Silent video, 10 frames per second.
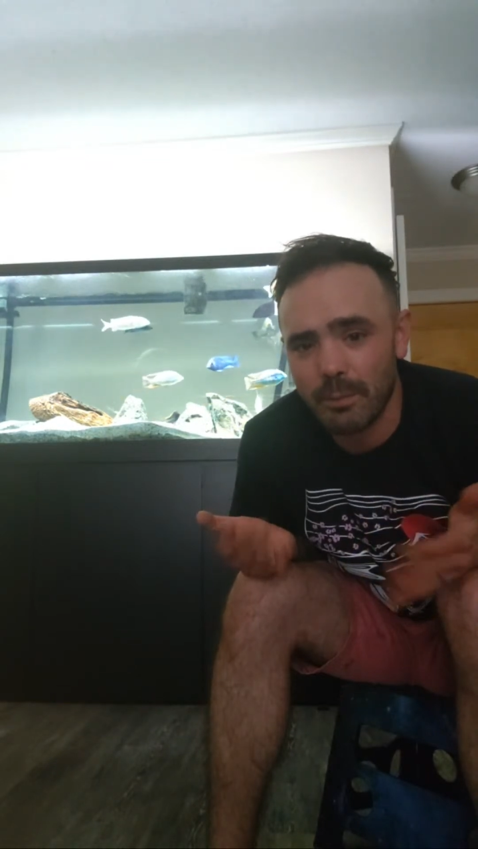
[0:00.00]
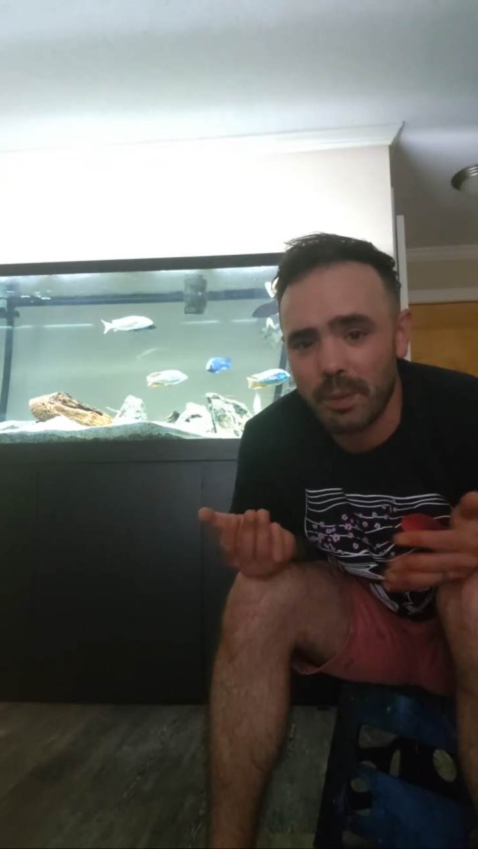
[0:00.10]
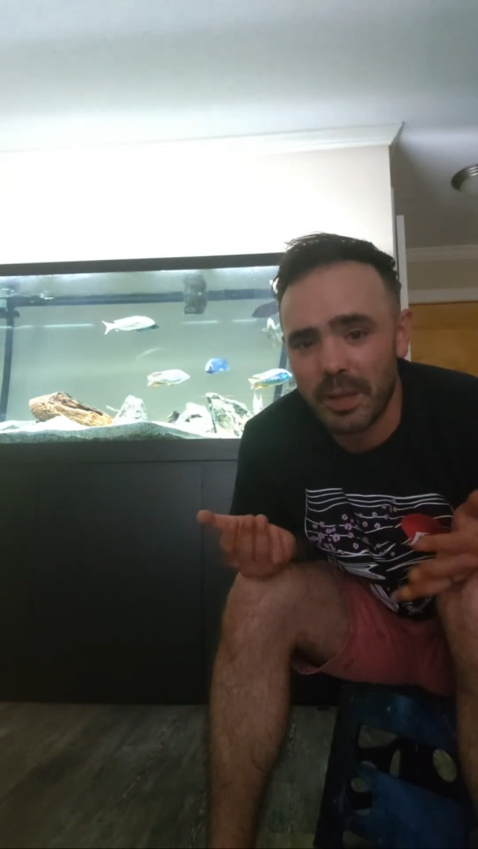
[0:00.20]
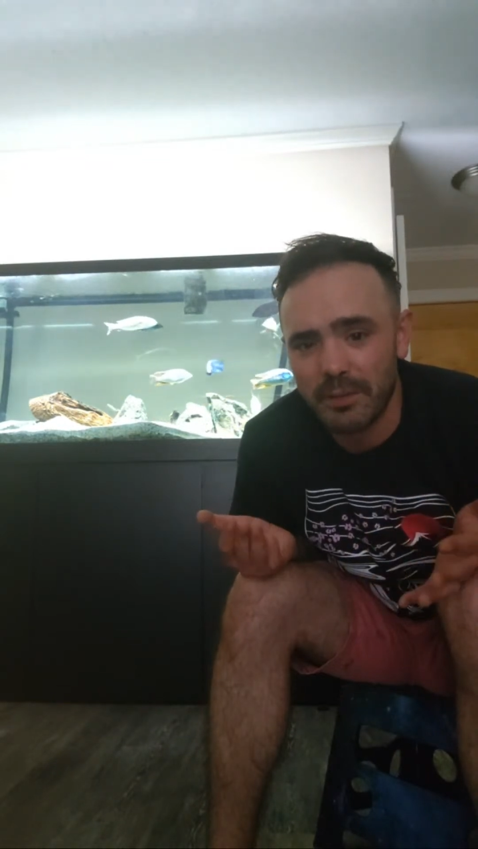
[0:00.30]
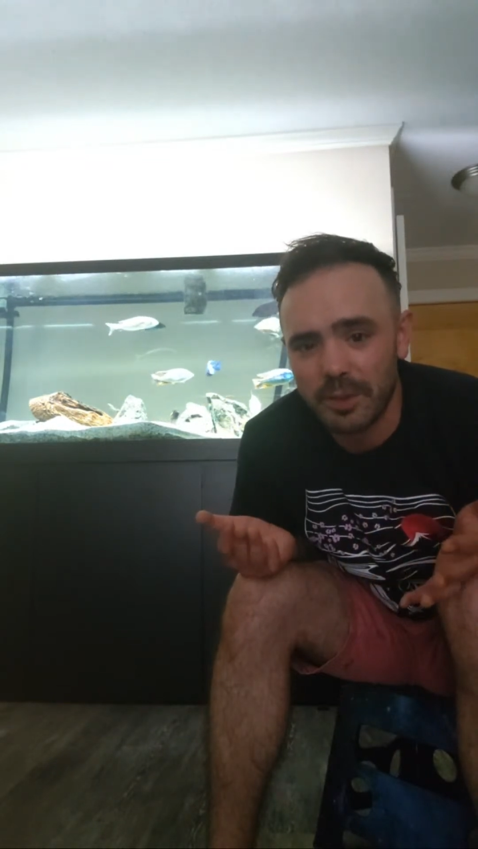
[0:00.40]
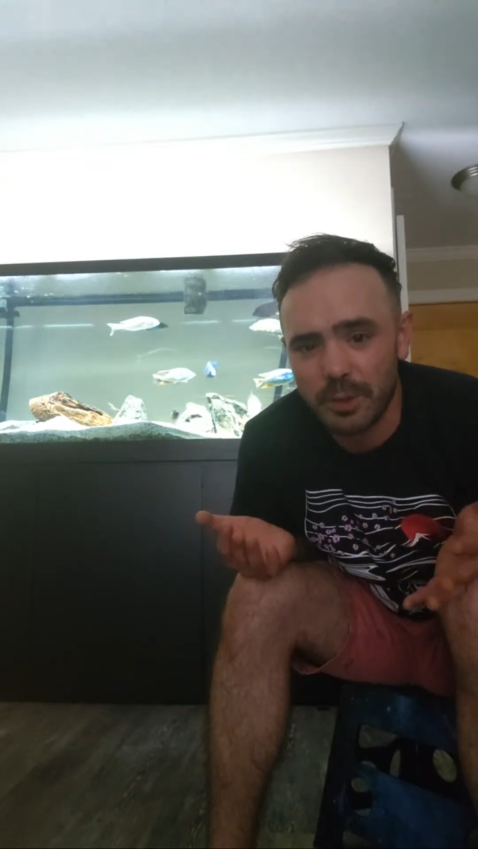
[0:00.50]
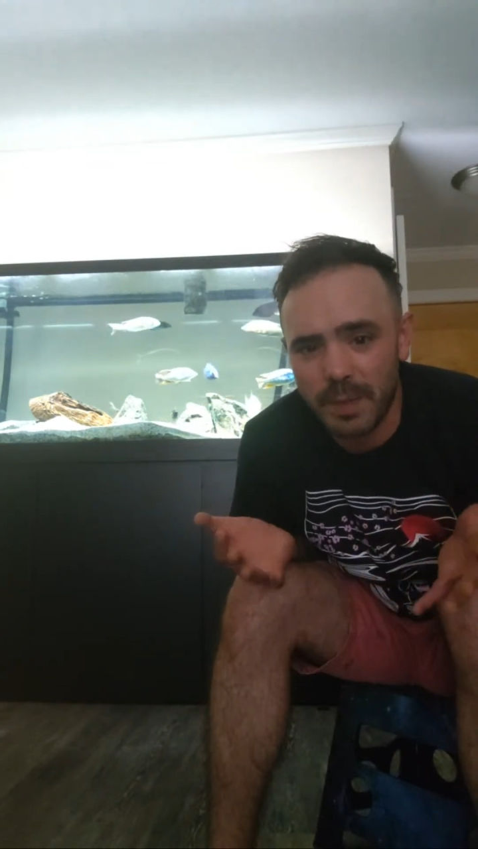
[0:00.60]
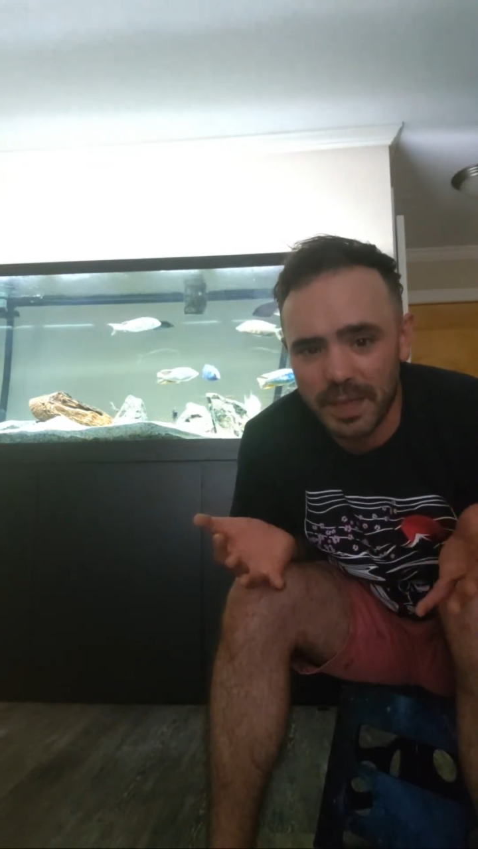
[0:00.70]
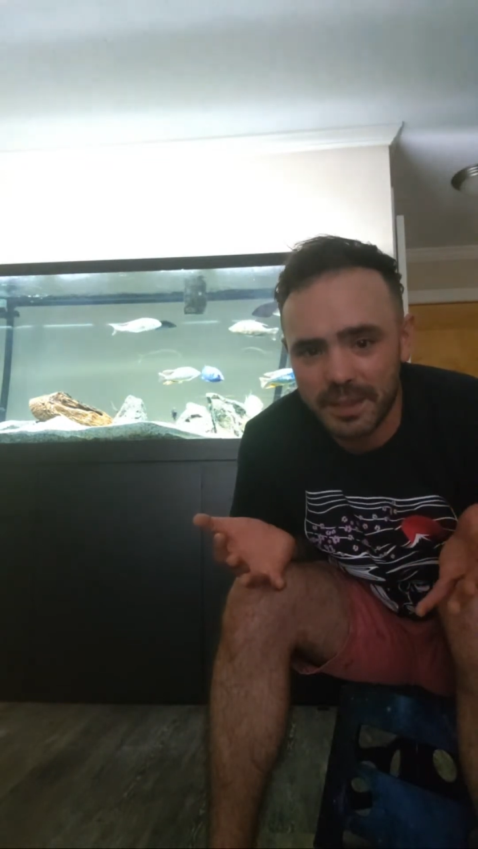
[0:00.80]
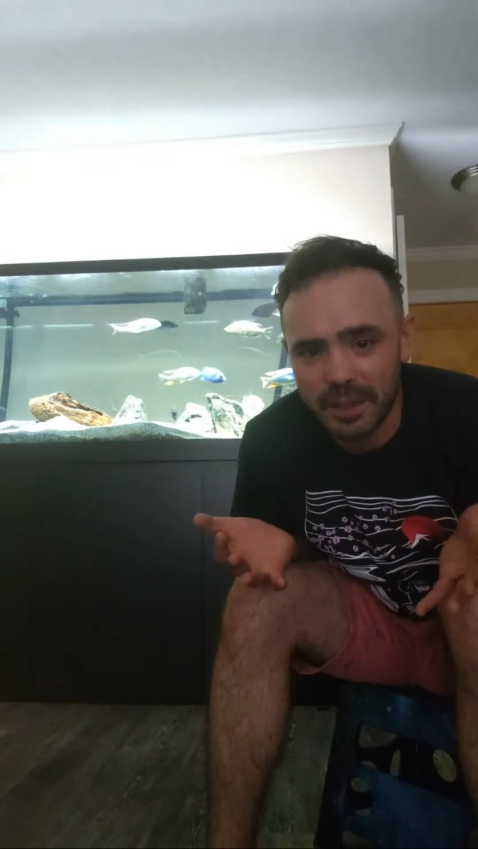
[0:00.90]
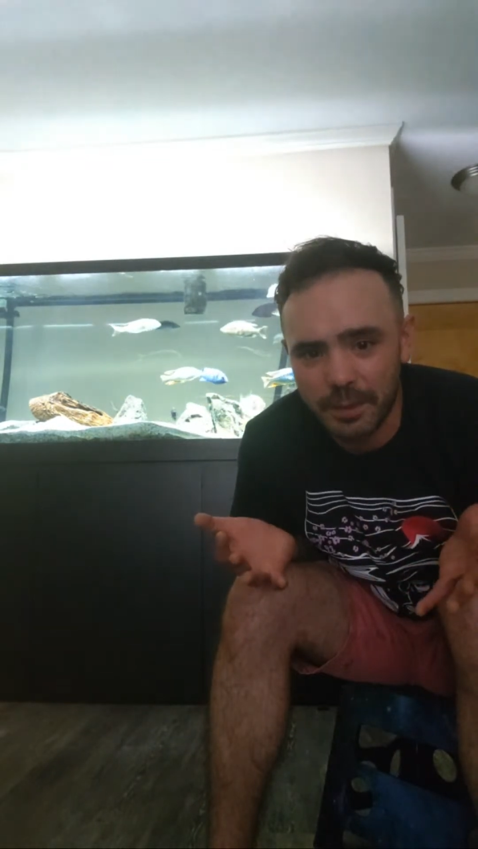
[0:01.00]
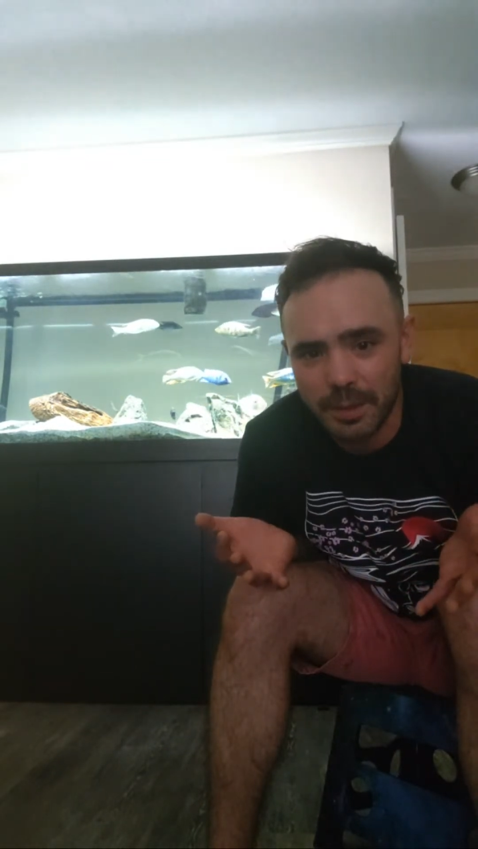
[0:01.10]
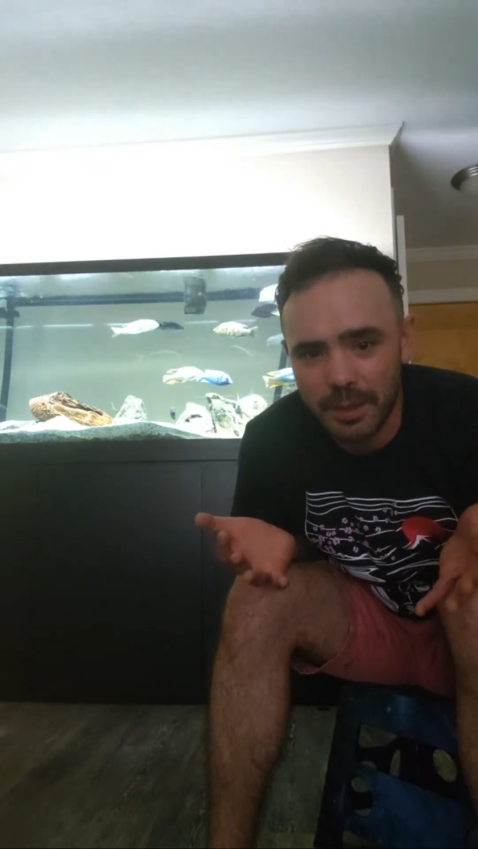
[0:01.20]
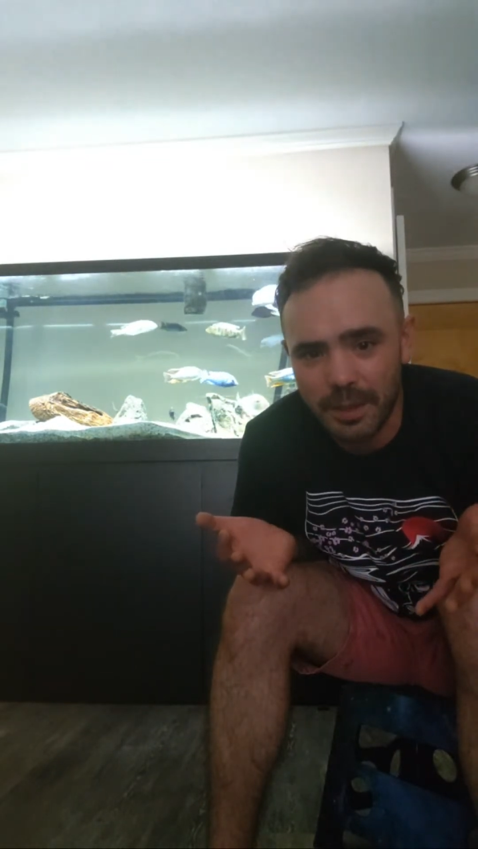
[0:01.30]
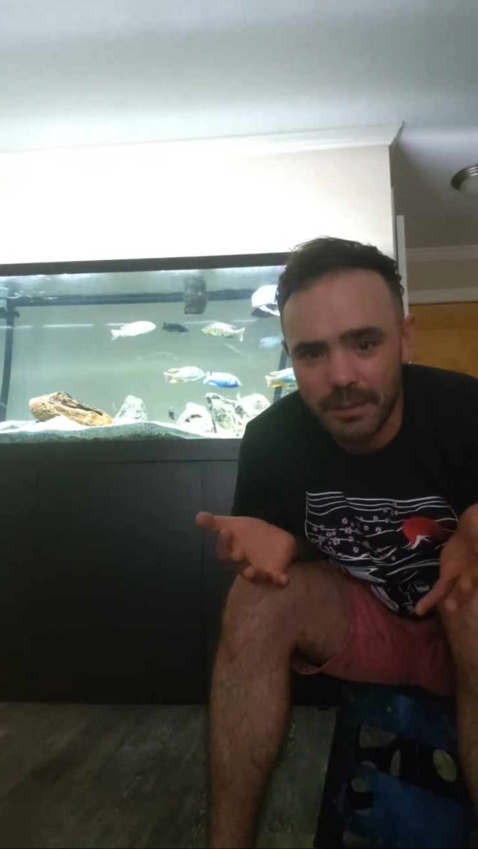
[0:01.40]
beneficial
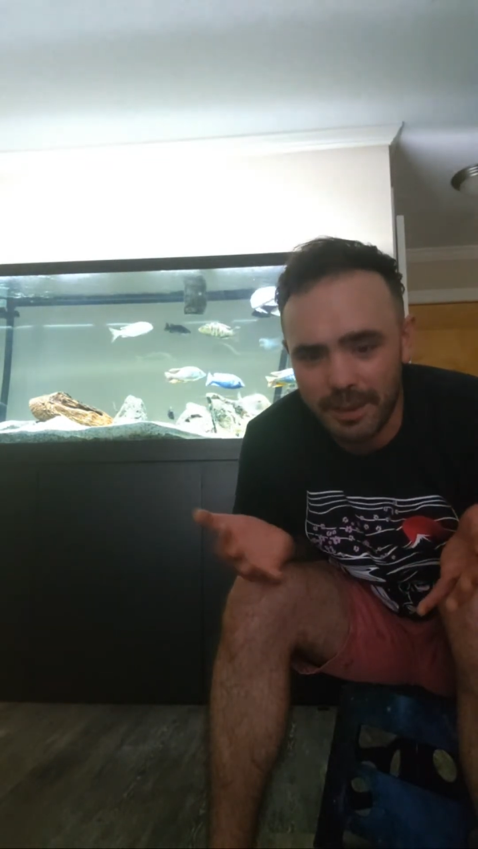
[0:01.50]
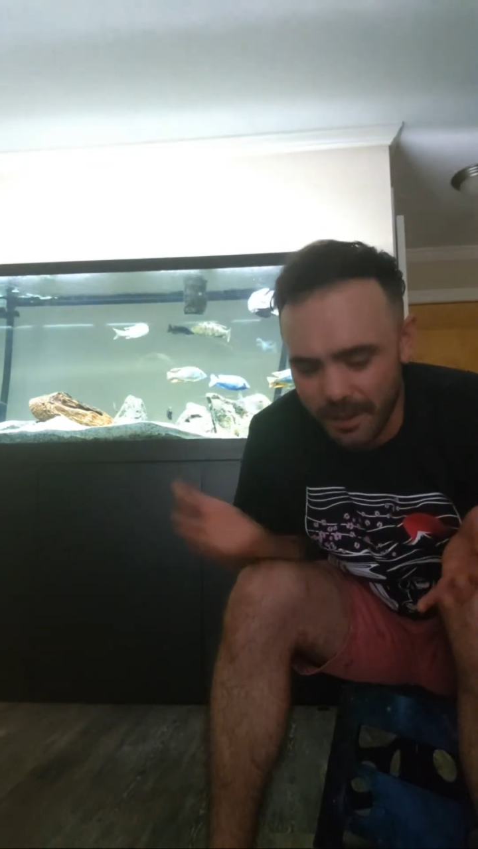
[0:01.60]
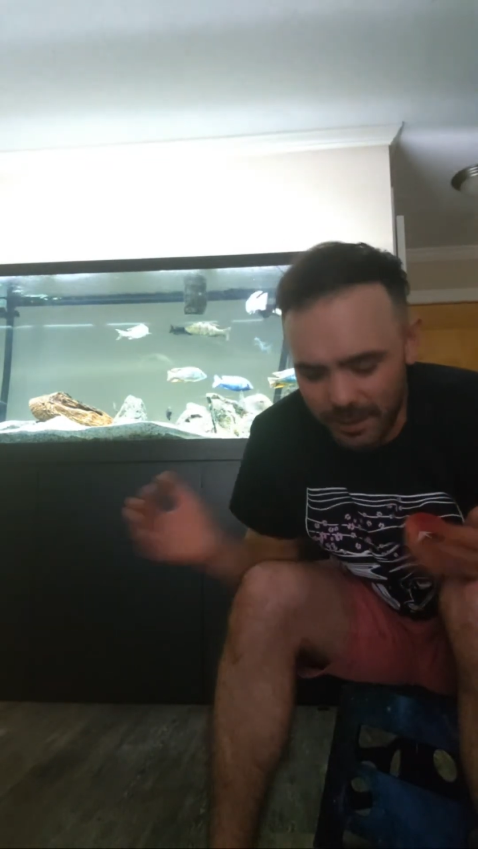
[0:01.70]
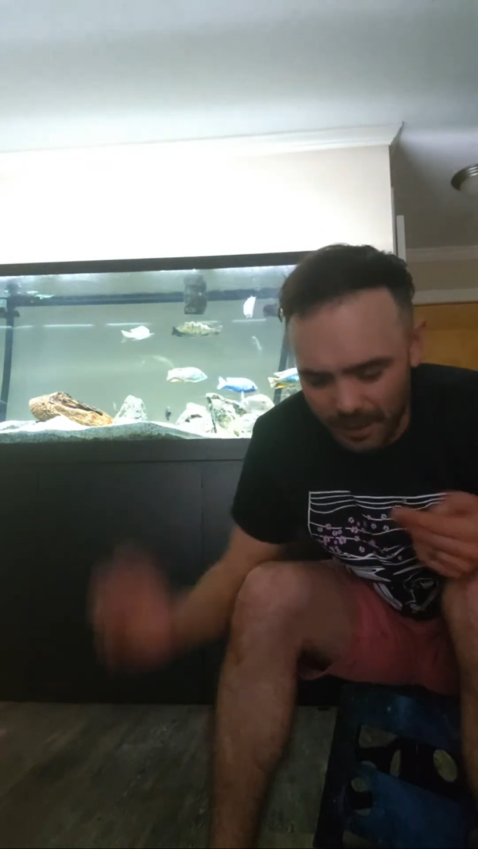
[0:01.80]
bacteria, I think.